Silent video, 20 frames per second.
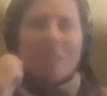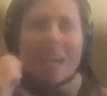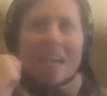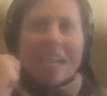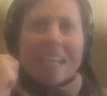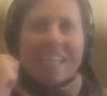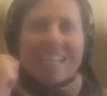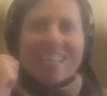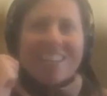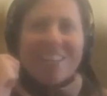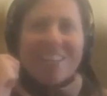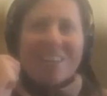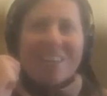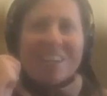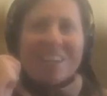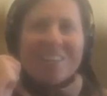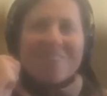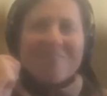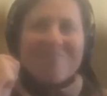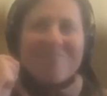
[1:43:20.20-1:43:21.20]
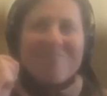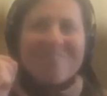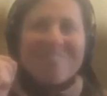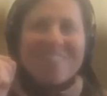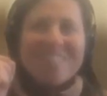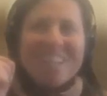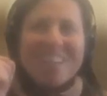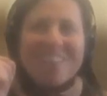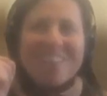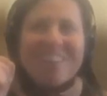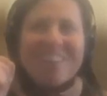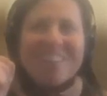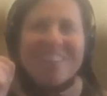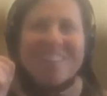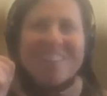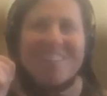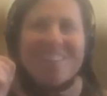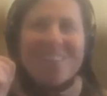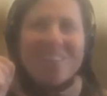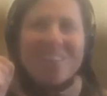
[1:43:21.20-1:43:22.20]
so lion heart
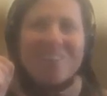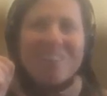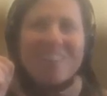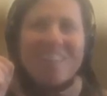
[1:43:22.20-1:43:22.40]
about this heart